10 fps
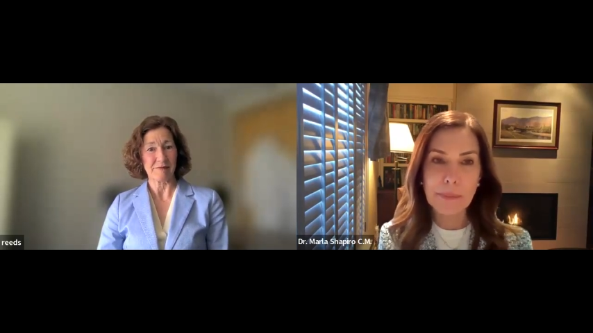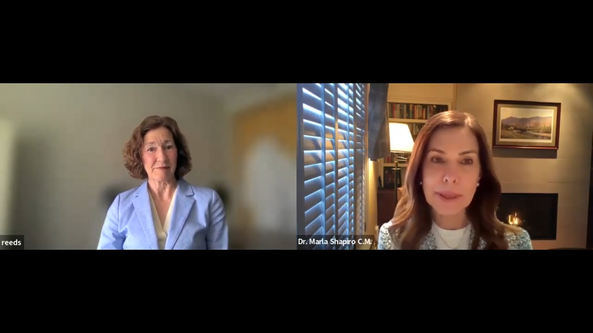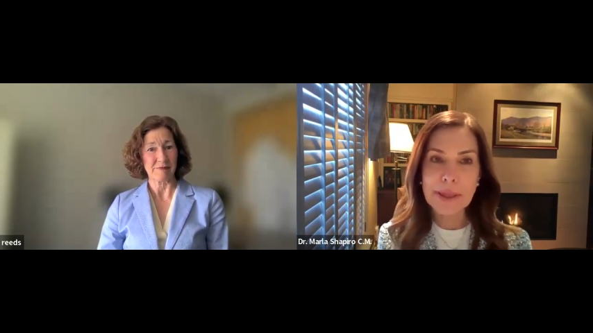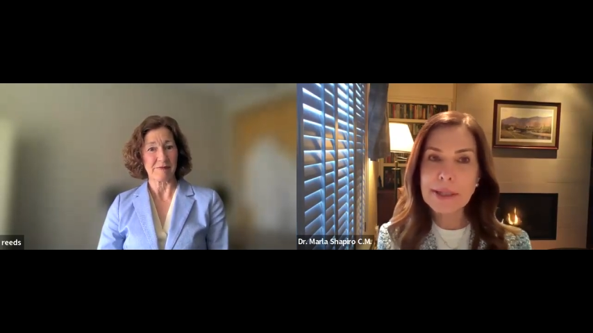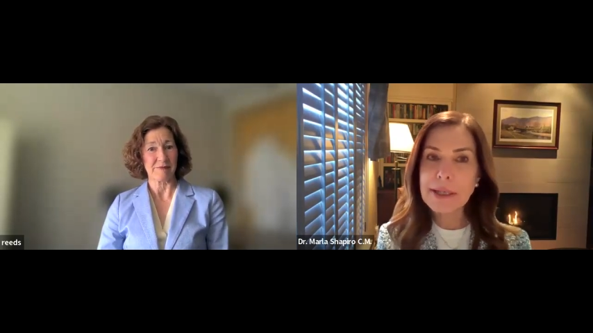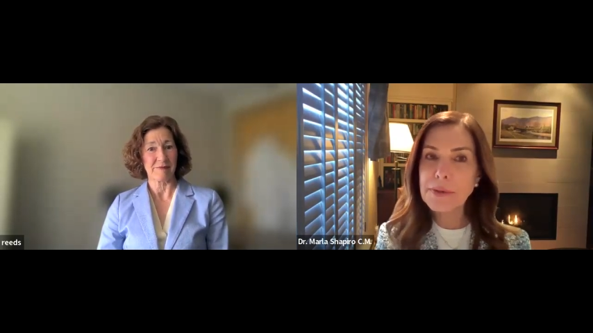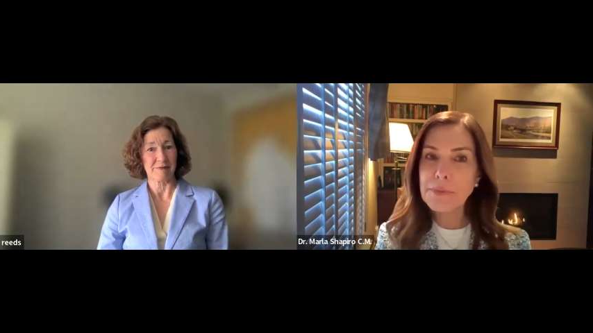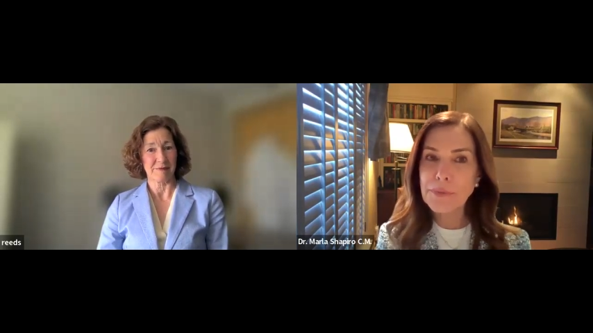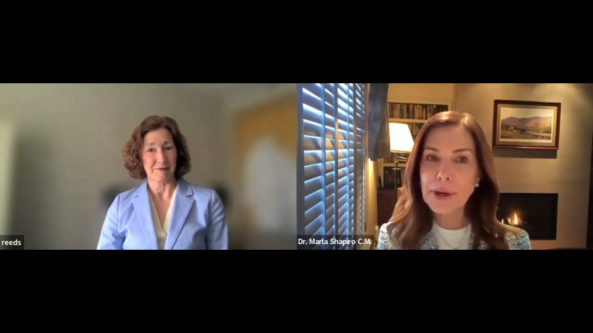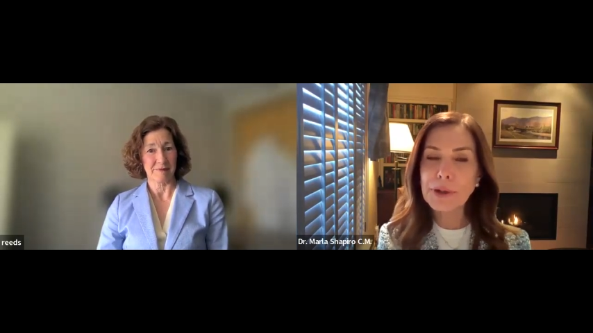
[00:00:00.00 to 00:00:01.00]
Speaker 1: But this is a
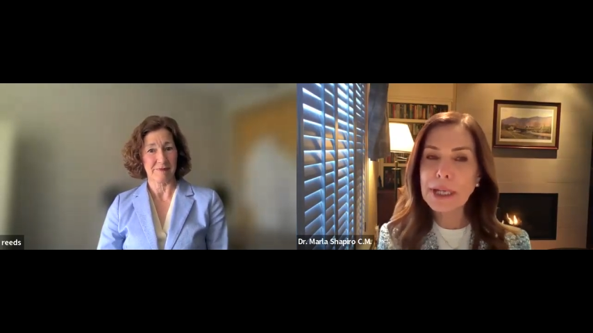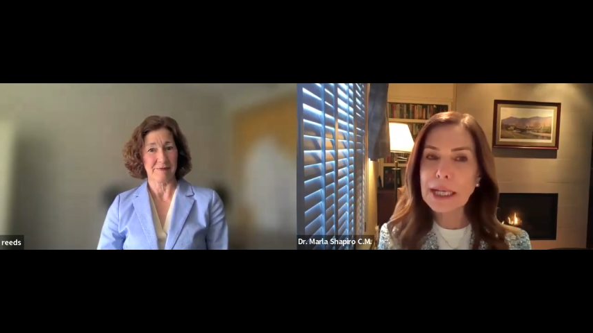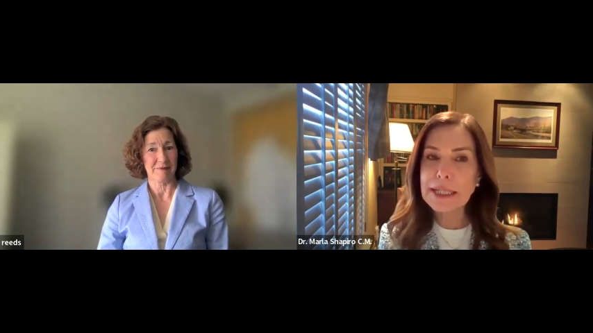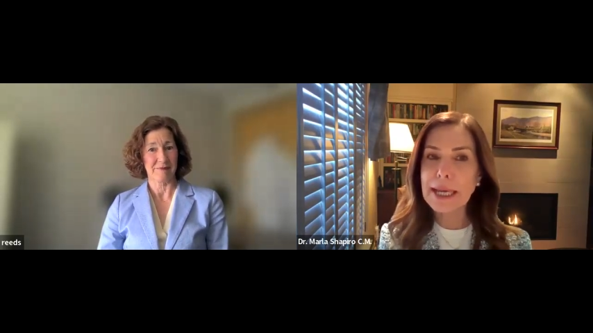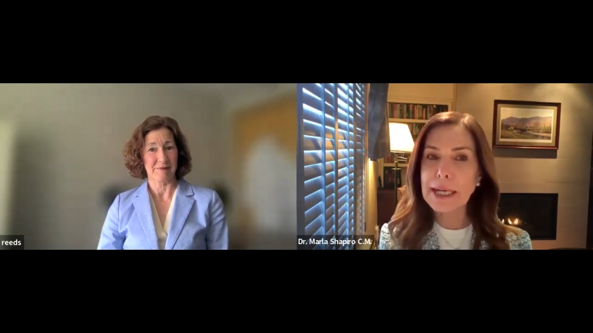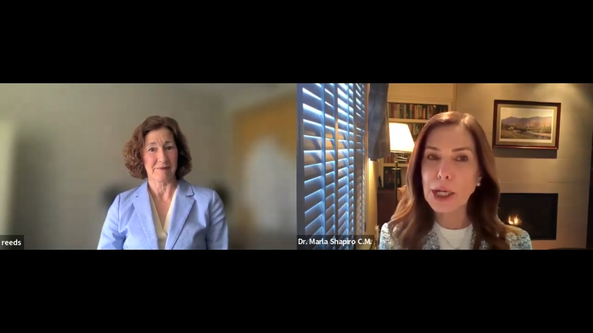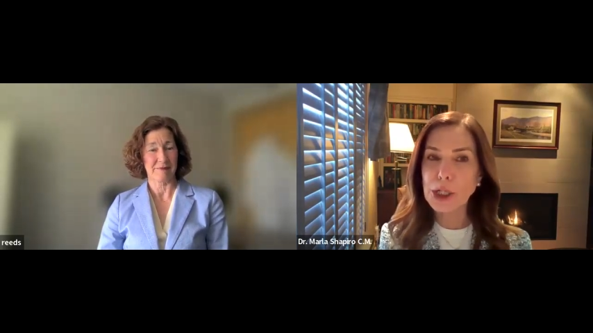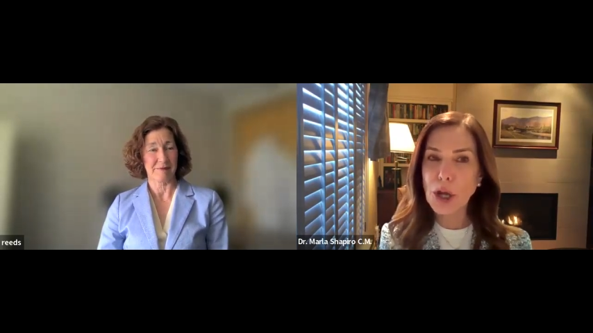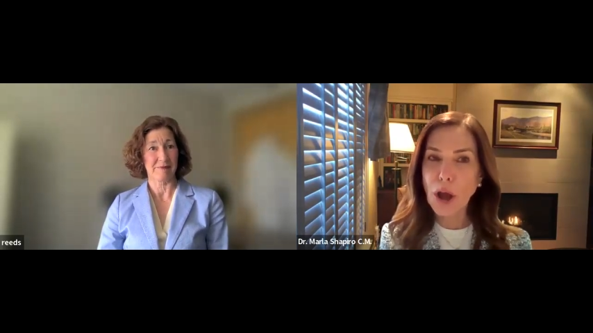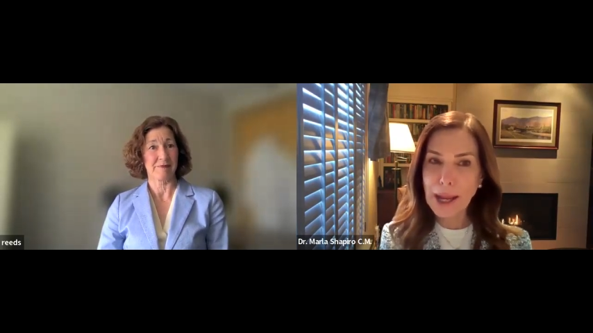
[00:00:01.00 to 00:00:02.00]
very exciting
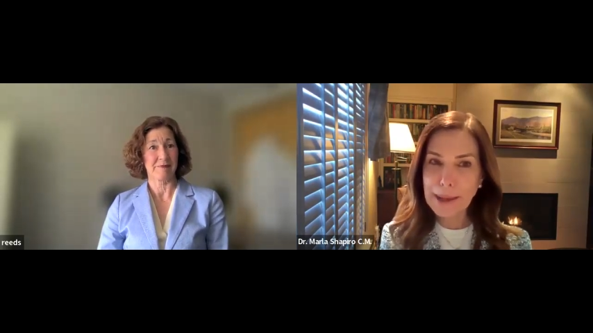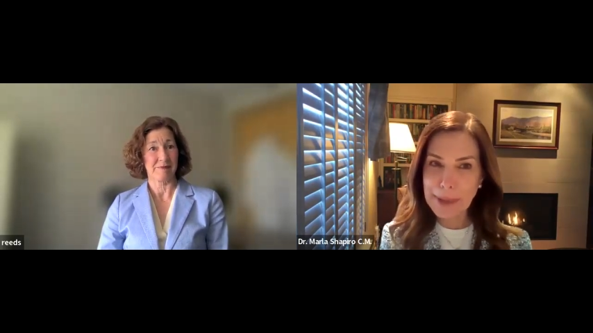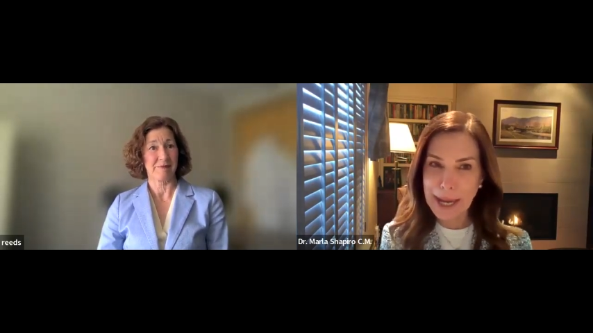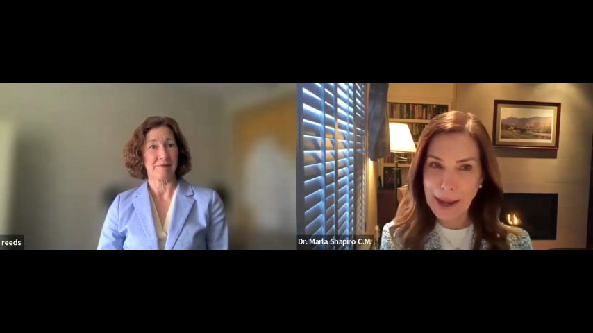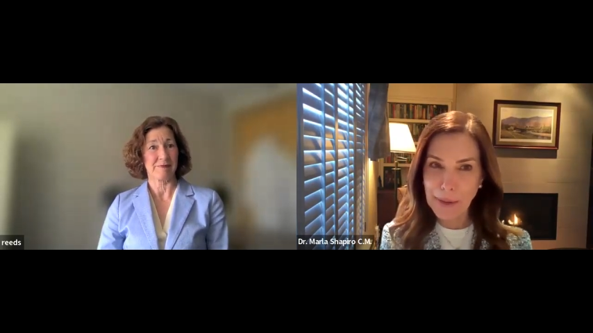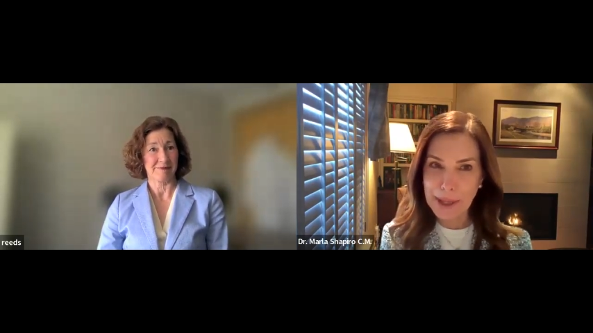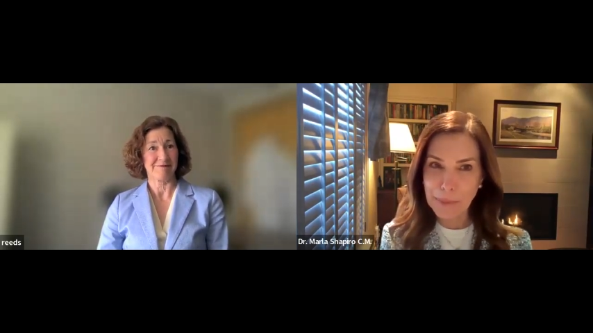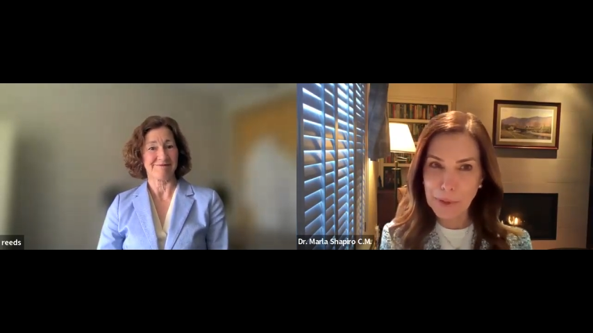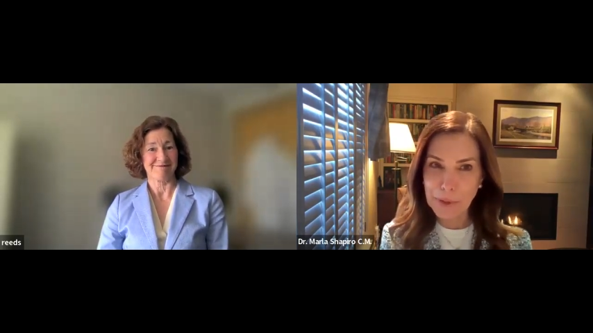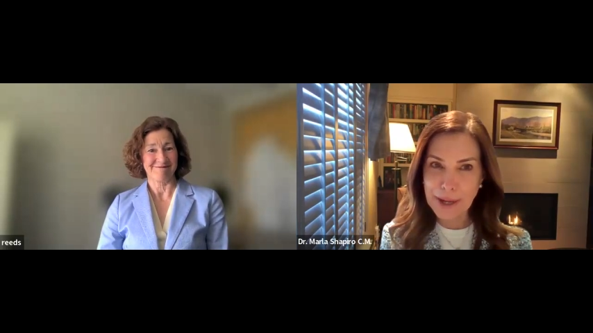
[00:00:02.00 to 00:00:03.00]
time now that
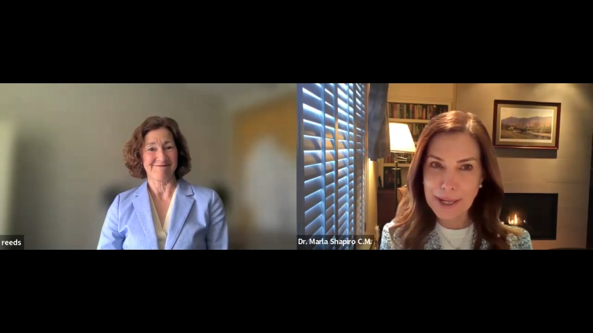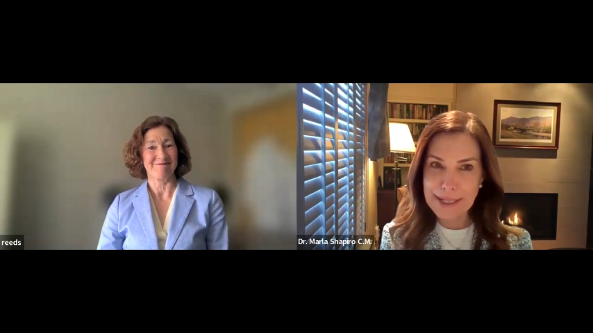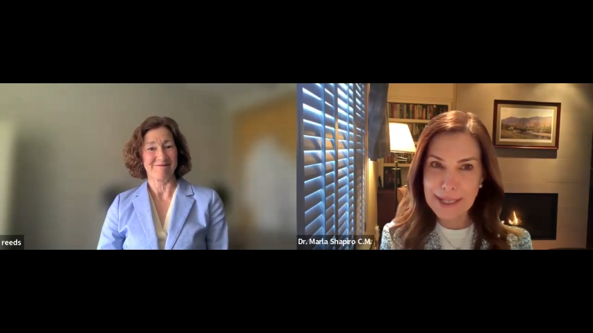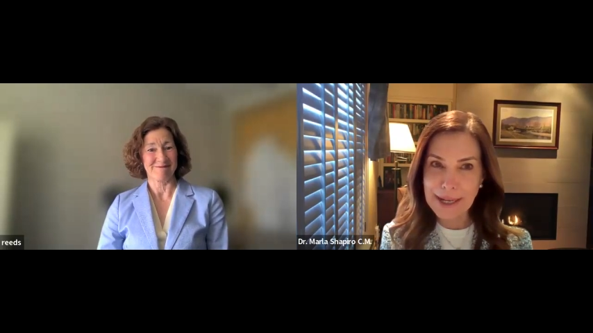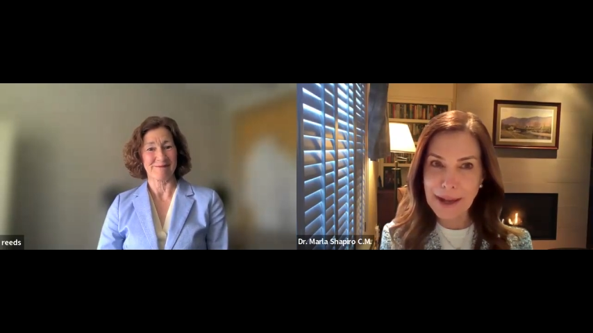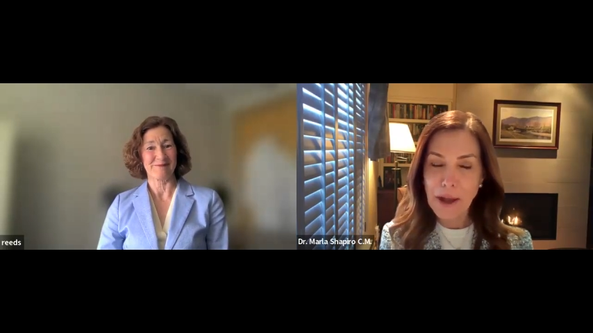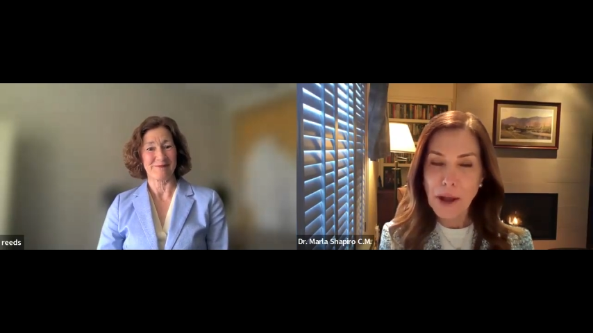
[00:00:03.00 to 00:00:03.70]
we're facing